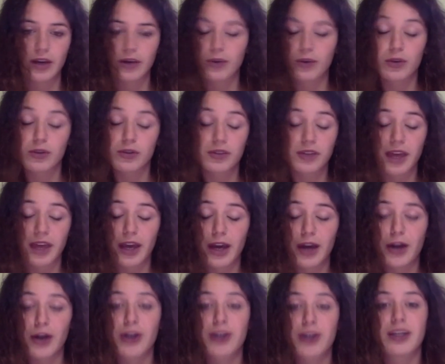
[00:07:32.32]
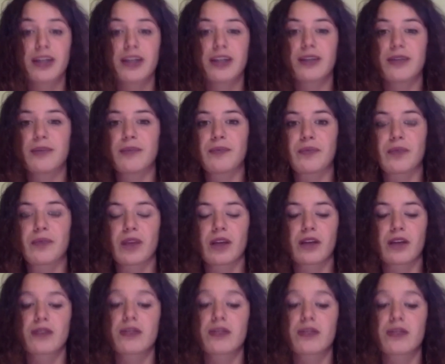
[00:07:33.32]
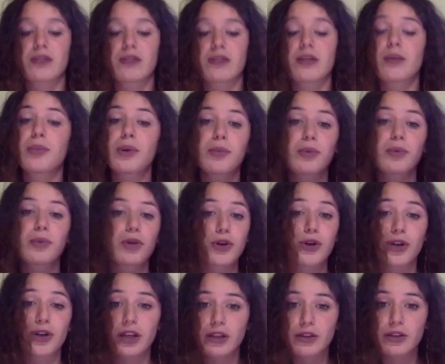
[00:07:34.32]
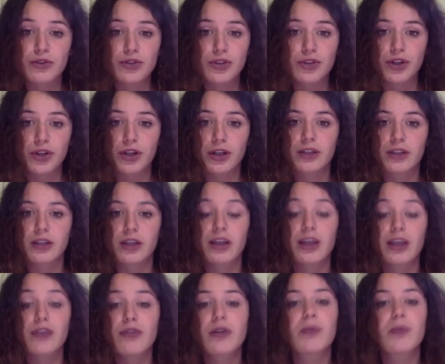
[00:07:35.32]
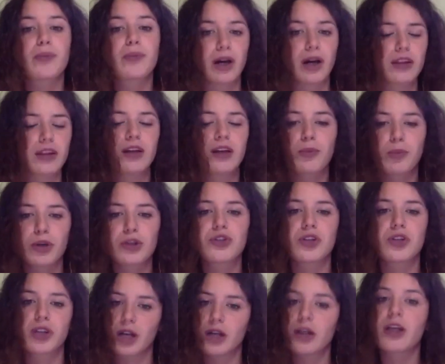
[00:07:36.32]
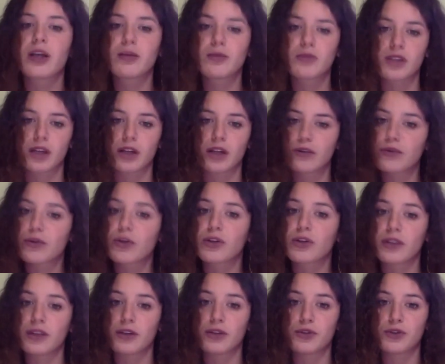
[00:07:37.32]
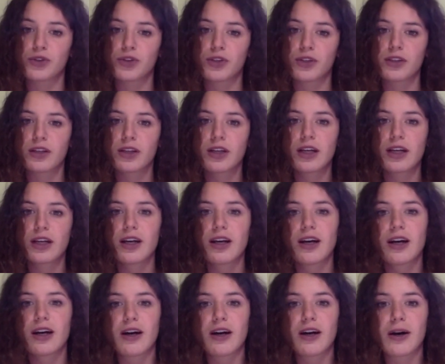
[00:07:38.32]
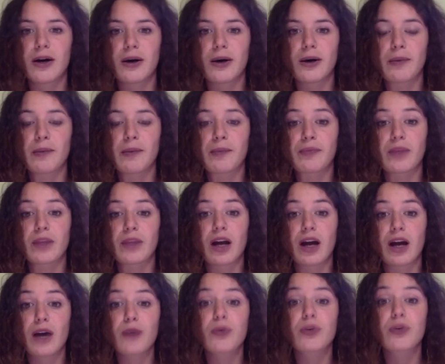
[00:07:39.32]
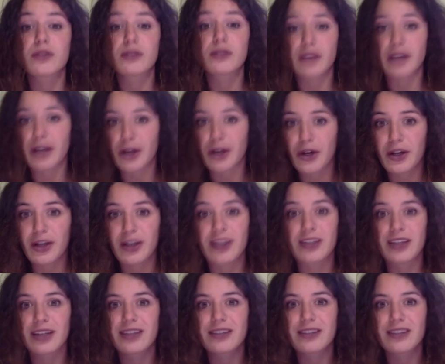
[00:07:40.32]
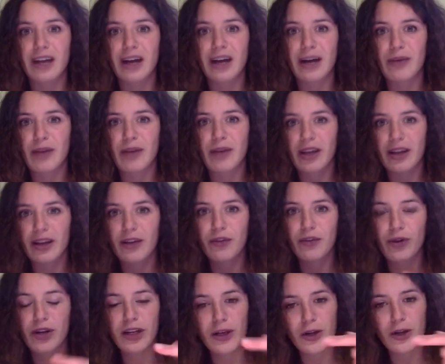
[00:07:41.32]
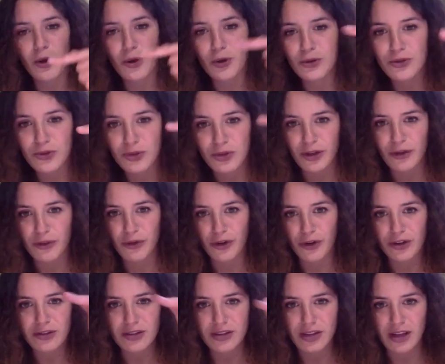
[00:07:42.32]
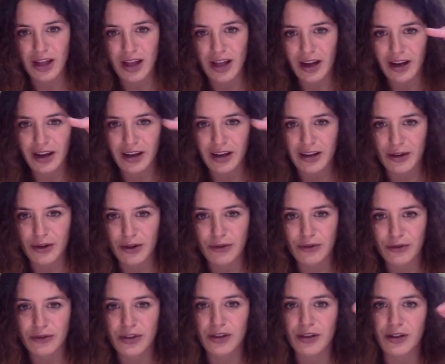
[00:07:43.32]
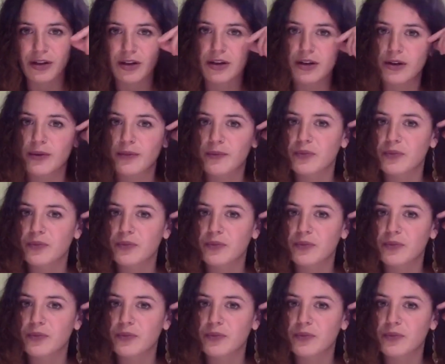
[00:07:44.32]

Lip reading: scared, and some people got injured. Even I think Pashinyan himself got injured. I was there in that time, like really close to the first line of the